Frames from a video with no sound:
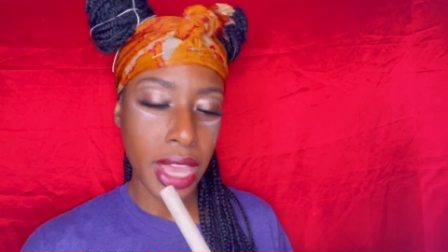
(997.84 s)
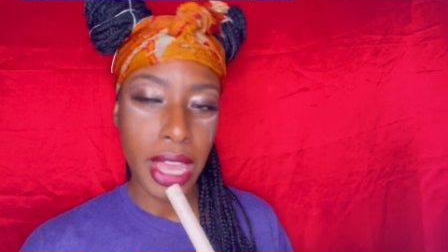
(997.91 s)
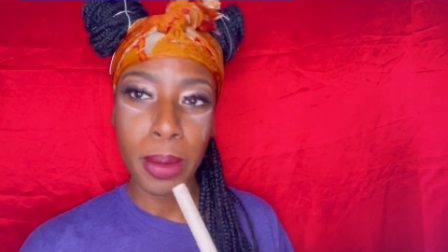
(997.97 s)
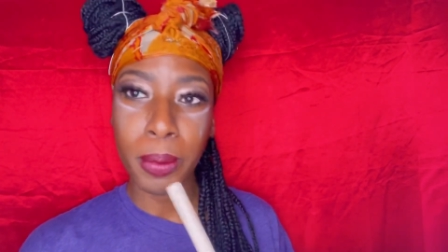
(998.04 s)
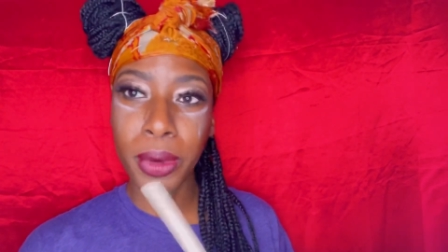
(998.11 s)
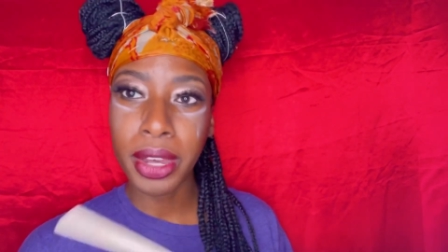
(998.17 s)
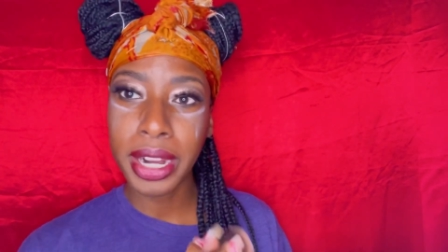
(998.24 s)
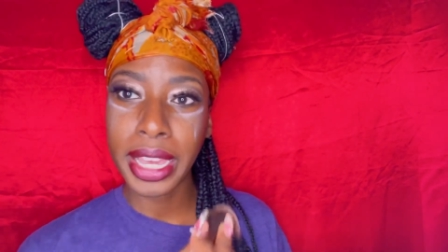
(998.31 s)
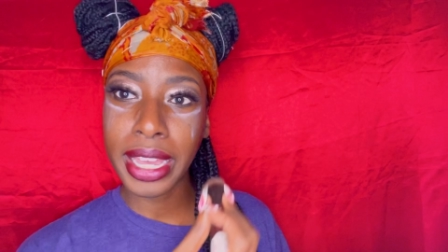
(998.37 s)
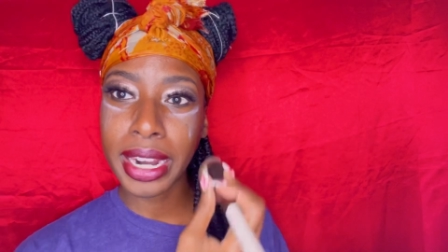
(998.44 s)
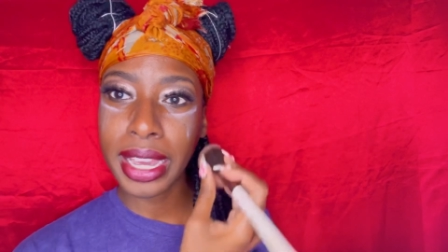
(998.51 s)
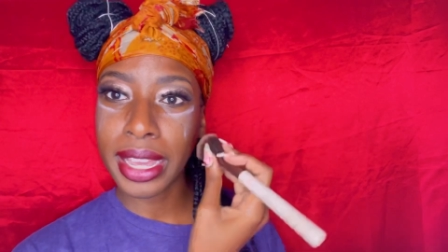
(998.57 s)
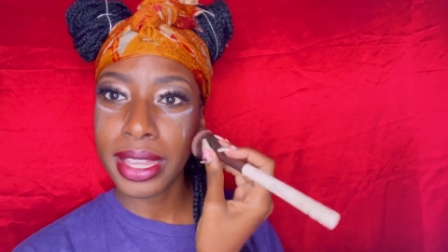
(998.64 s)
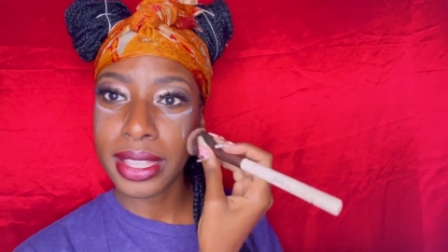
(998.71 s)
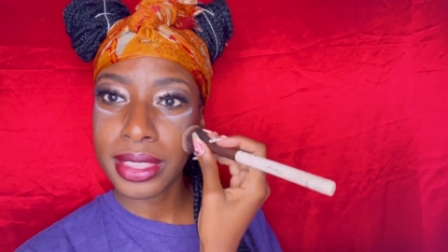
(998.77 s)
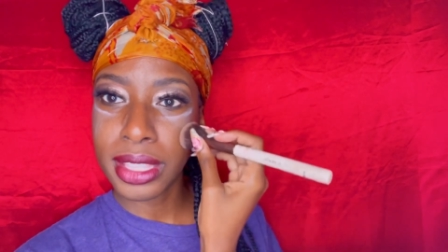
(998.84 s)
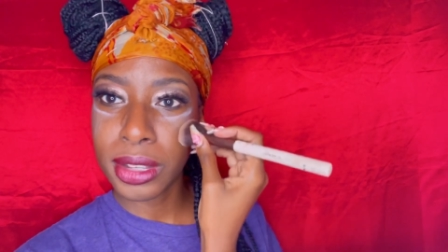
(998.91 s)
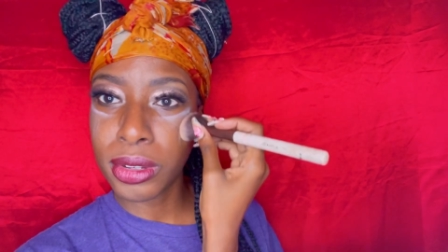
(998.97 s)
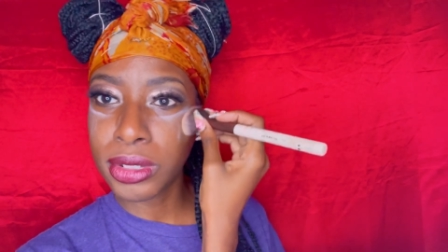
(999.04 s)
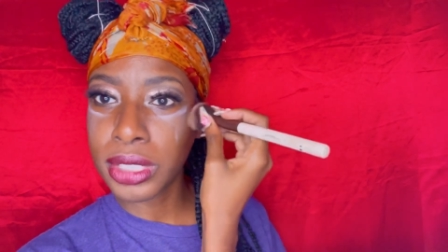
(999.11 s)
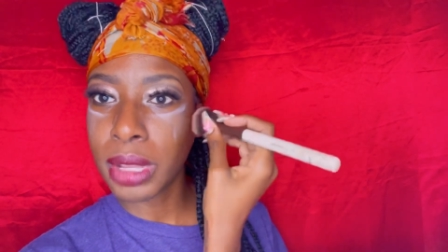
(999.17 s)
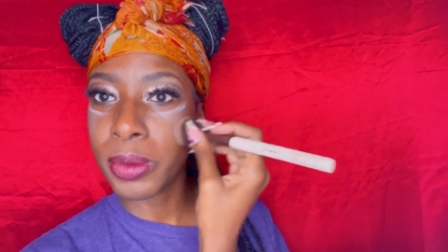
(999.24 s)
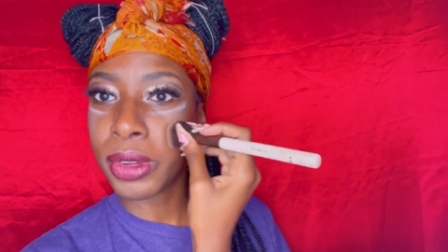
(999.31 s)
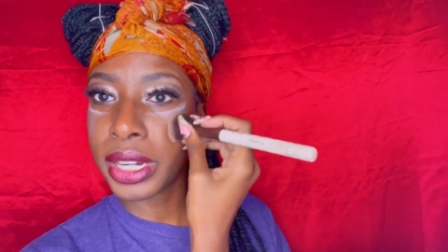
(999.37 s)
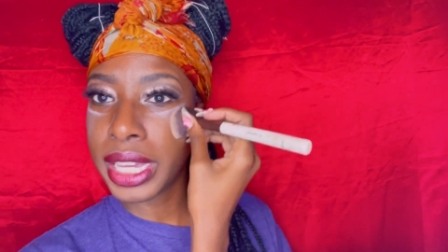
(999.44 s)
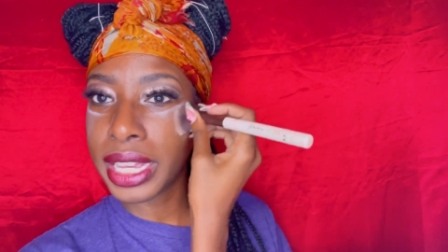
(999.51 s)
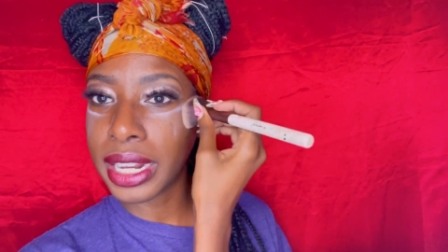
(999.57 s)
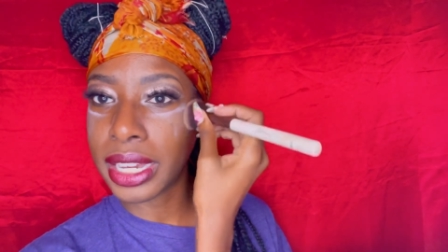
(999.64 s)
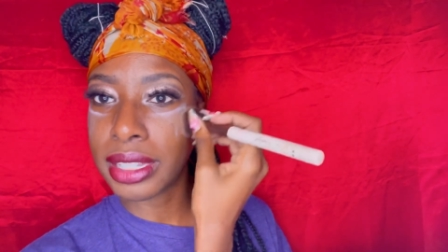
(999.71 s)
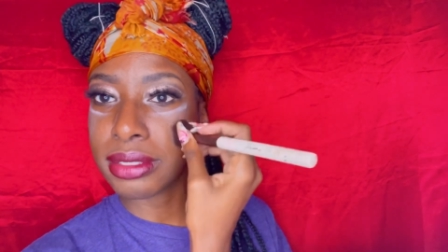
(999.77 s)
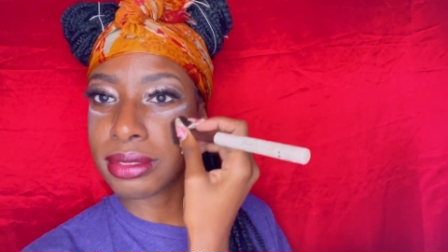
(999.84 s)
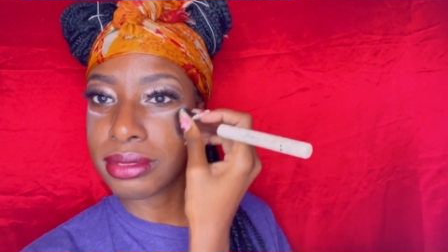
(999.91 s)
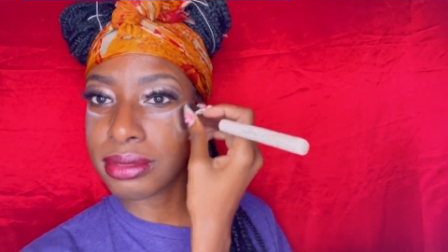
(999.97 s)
Morena, ¿te gusta Morena?